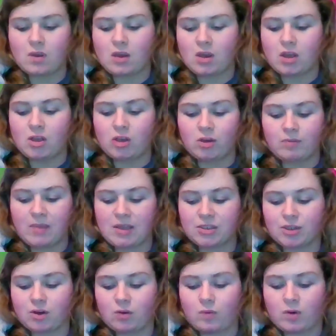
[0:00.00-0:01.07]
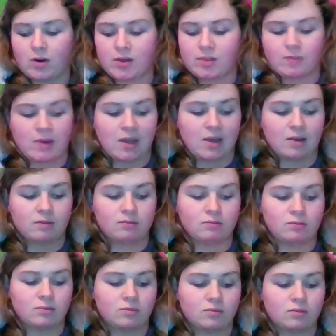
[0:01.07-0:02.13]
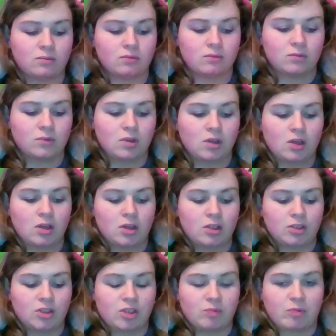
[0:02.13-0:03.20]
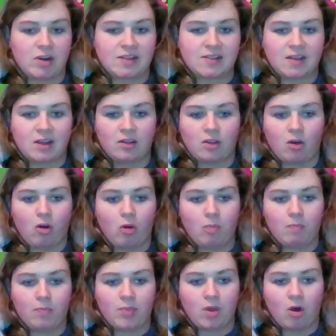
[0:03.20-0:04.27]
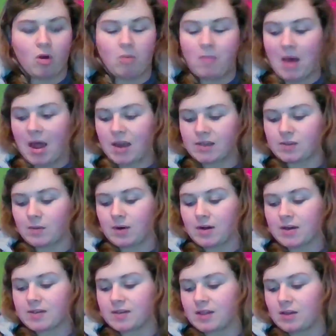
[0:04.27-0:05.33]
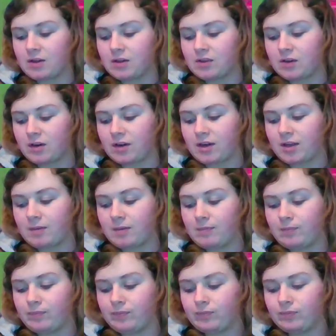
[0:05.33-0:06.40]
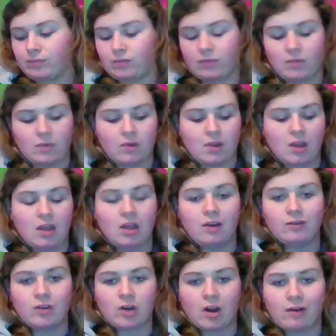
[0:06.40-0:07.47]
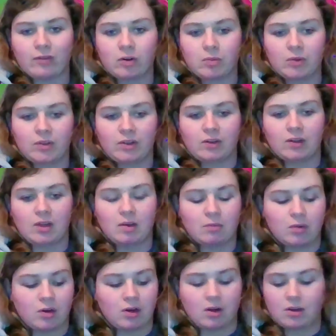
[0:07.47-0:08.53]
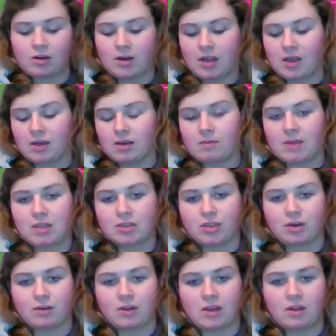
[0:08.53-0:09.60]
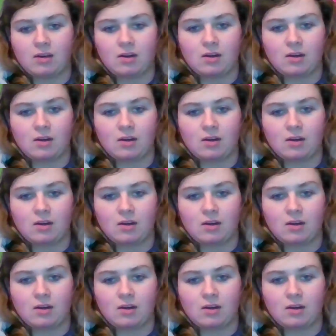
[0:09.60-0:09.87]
And you can make sure it works by just pressing it. The whole box works, and then you can turn it up. If you're comfortable doing it, put it on your hand and make sure that